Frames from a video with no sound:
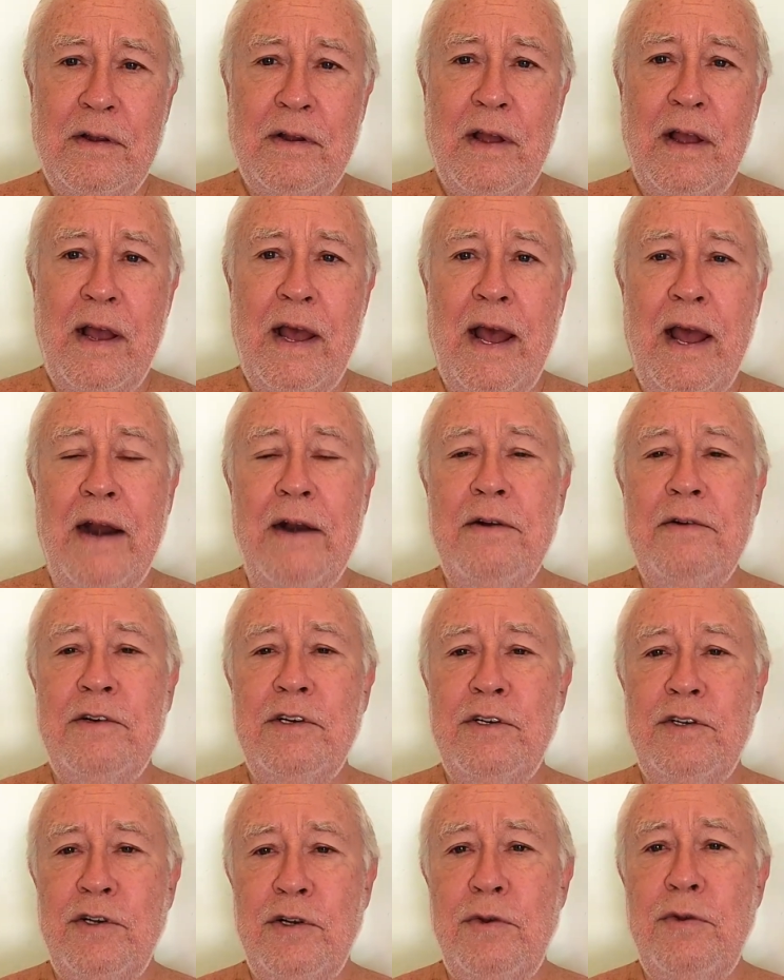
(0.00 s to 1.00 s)
And
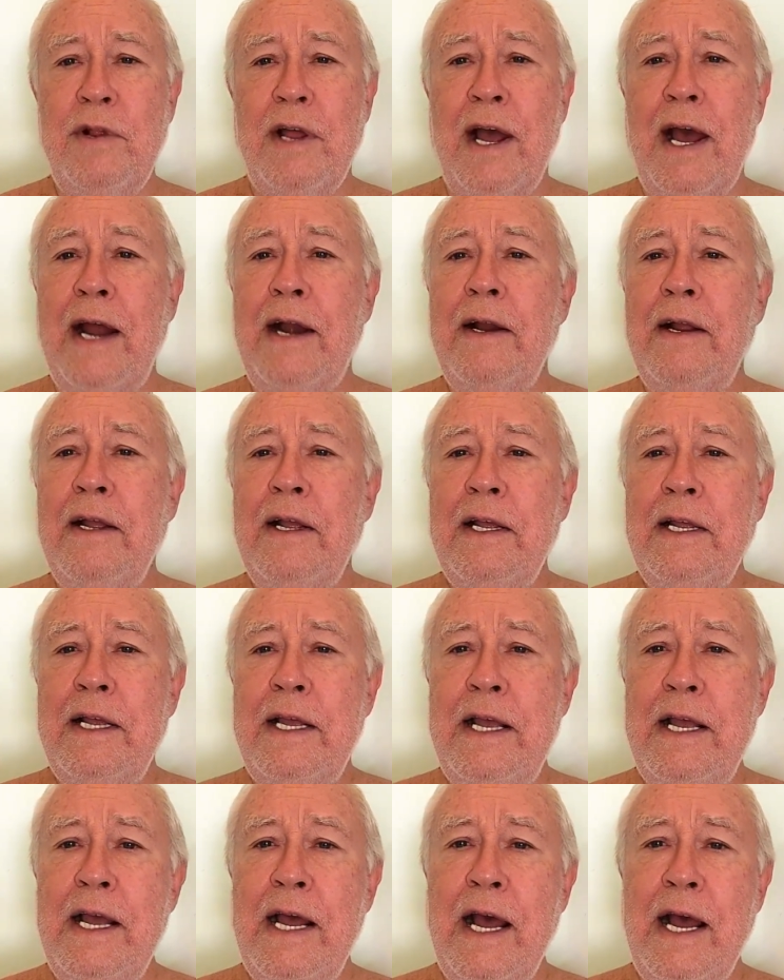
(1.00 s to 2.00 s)
to do that,
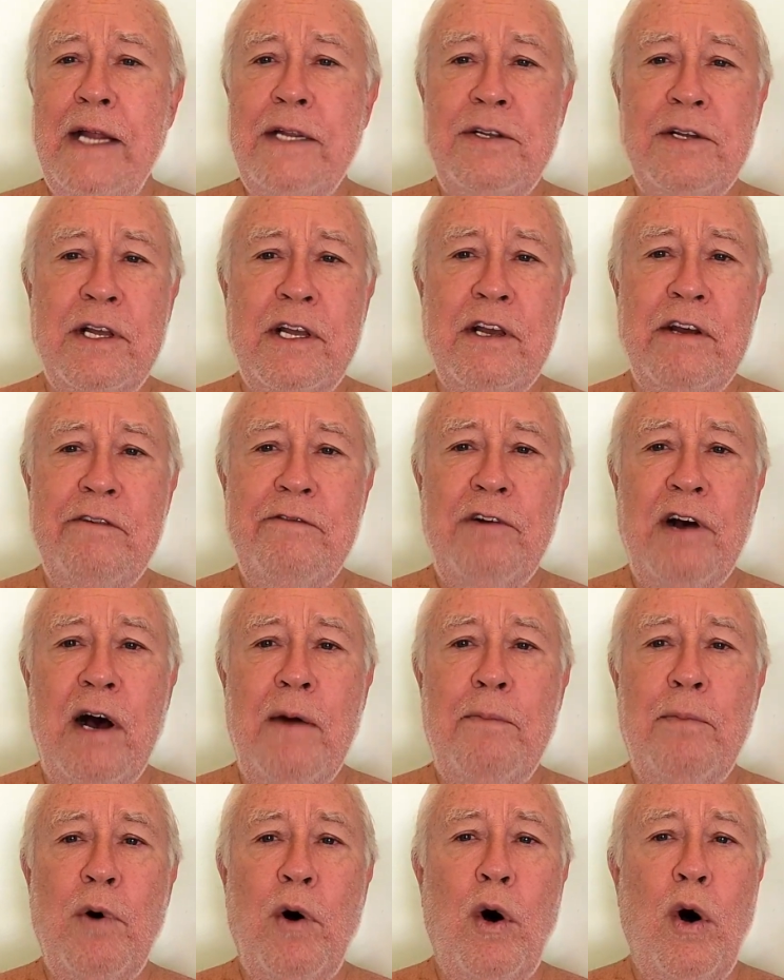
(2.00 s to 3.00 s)
he had to give
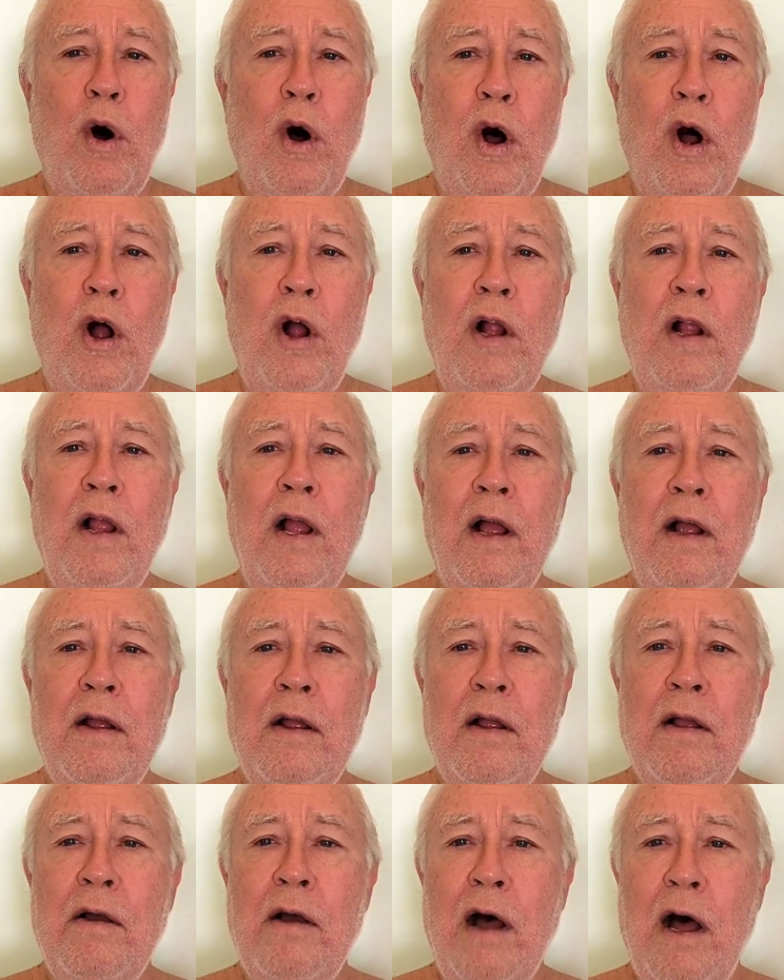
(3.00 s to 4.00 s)
up all
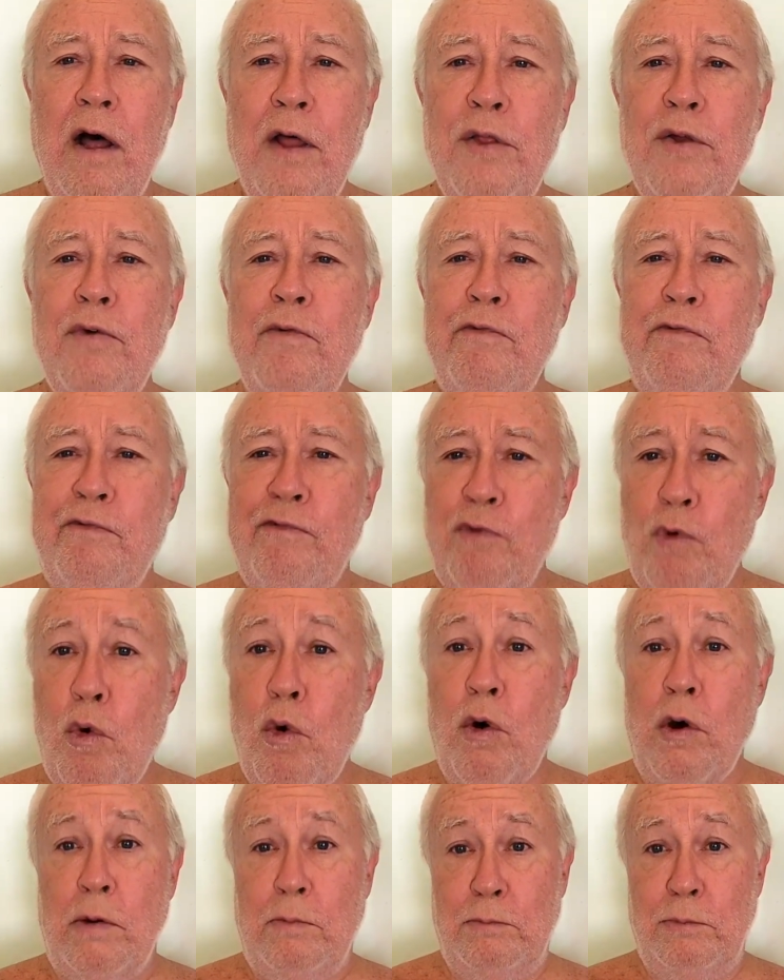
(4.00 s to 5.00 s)
other
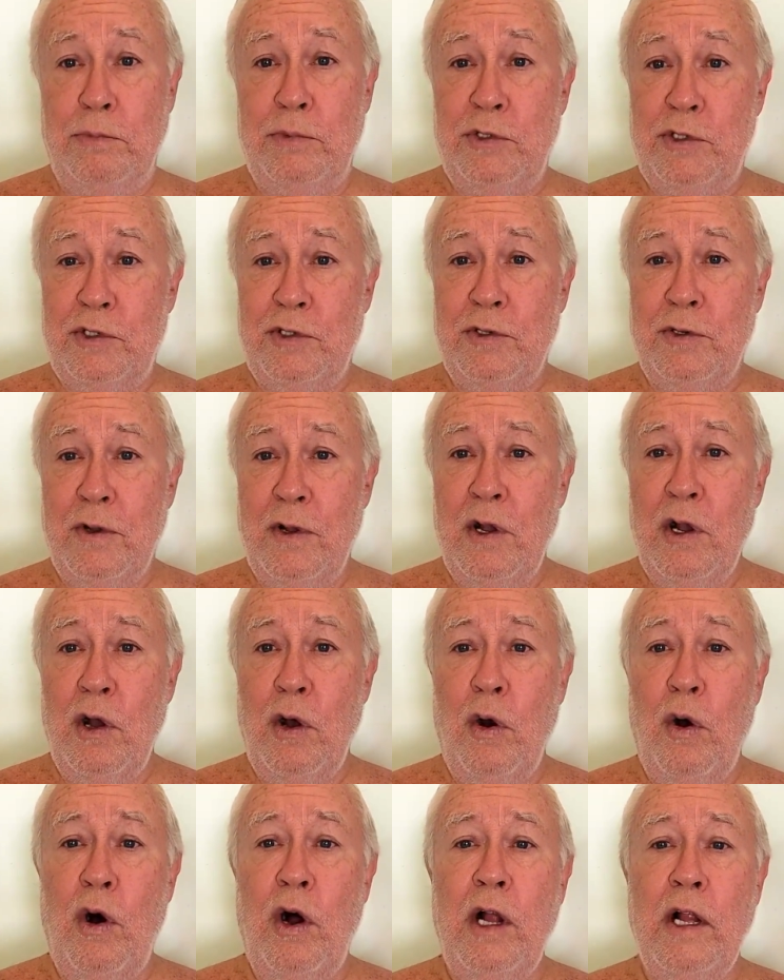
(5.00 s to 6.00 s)
forms,
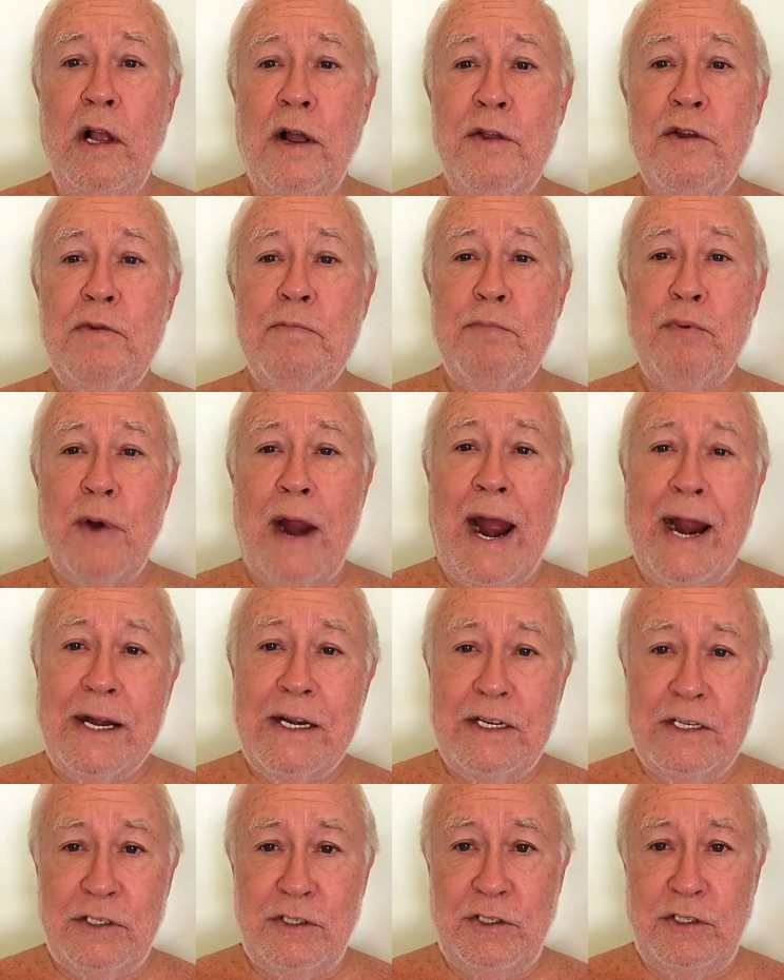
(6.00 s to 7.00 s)
all other
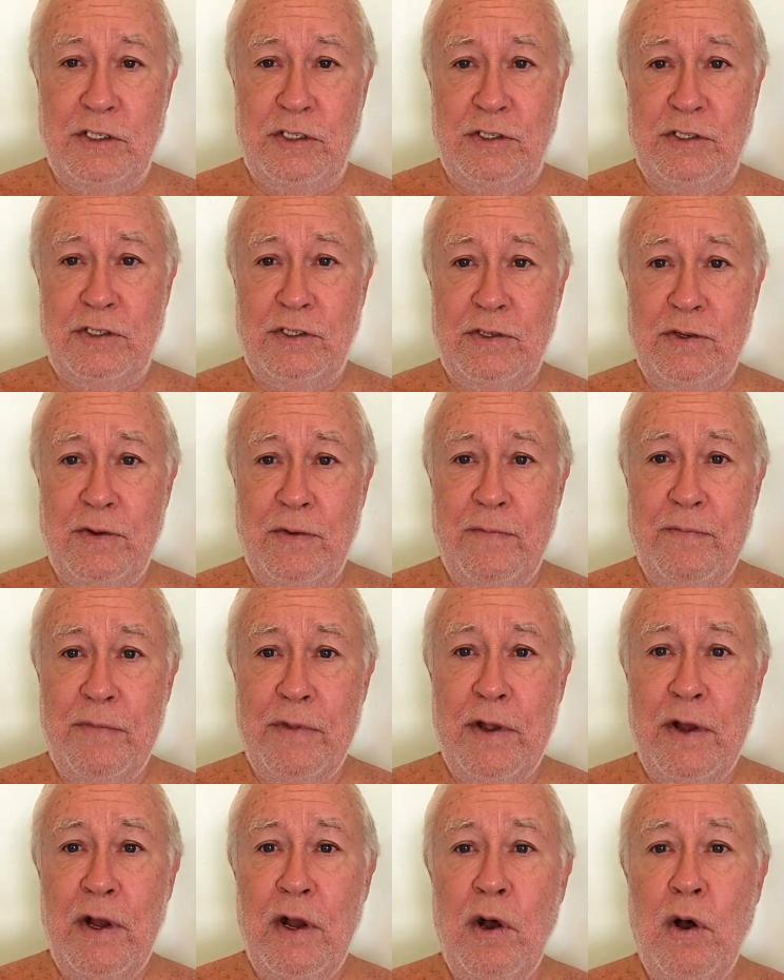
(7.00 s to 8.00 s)
practices,
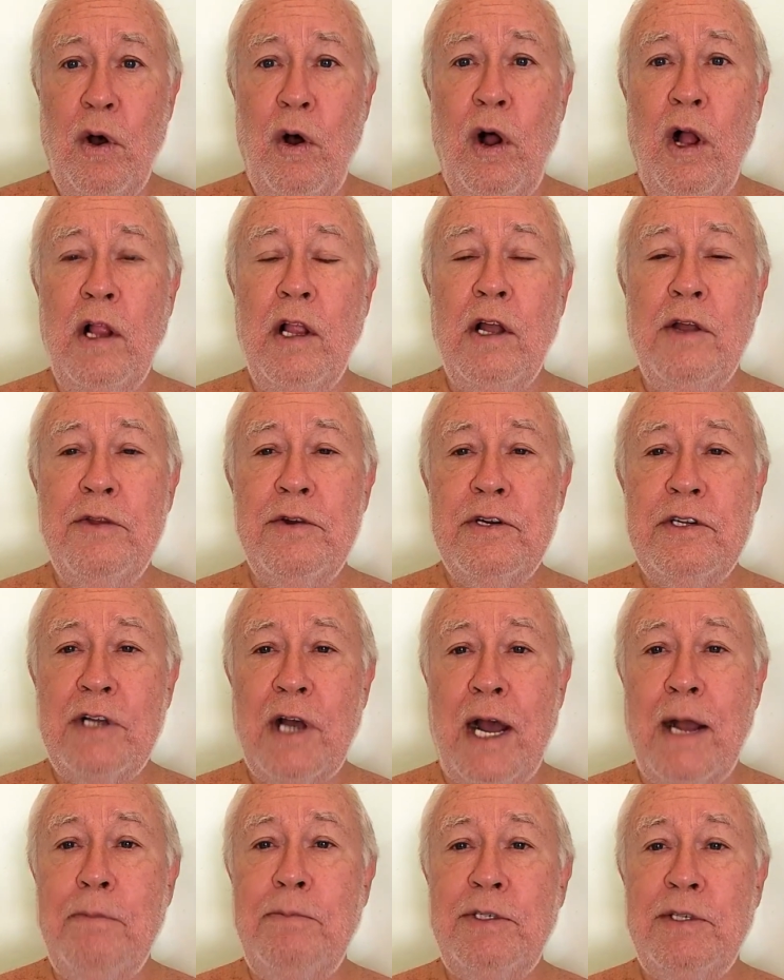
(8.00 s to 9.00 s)
all other
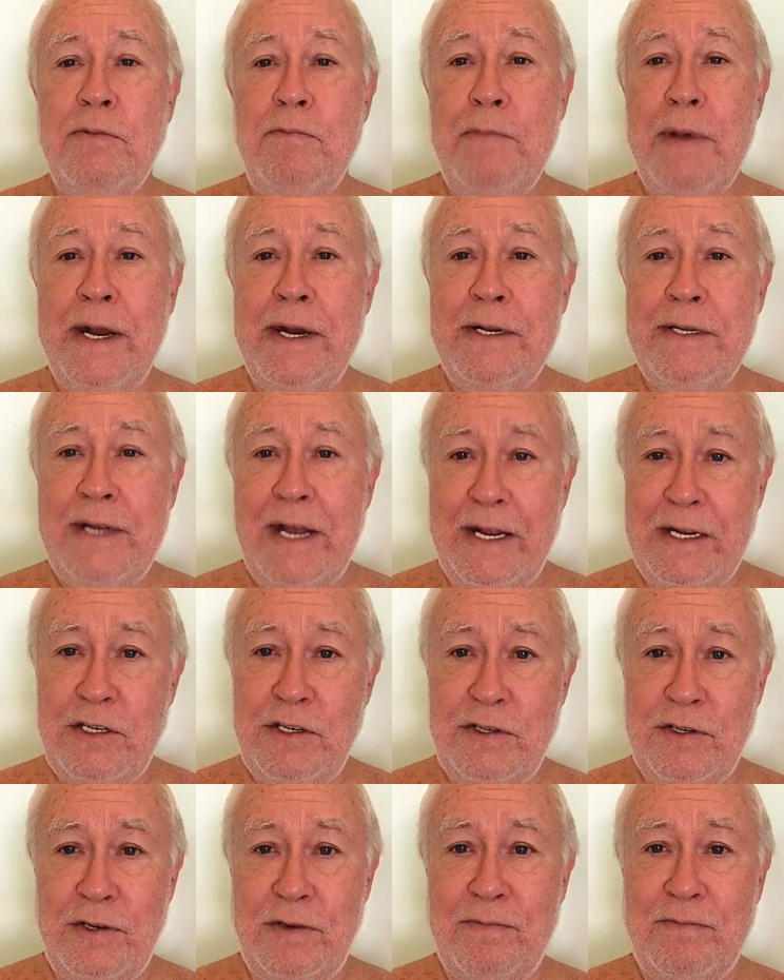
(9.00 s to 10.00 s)
types of
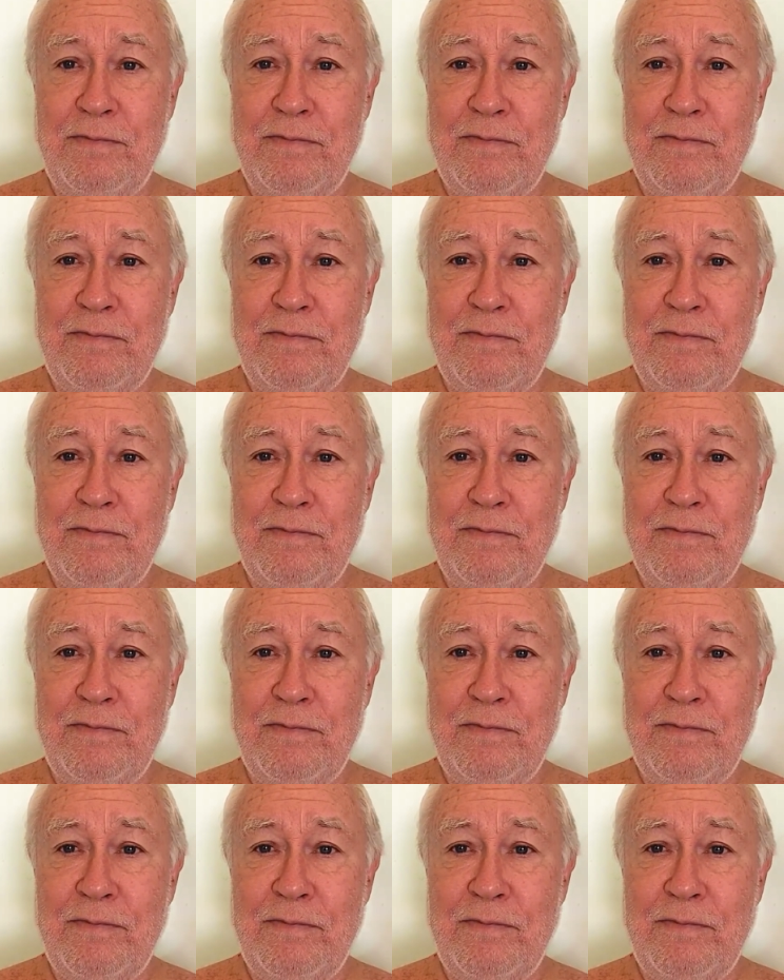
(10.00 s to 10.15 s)
meditation.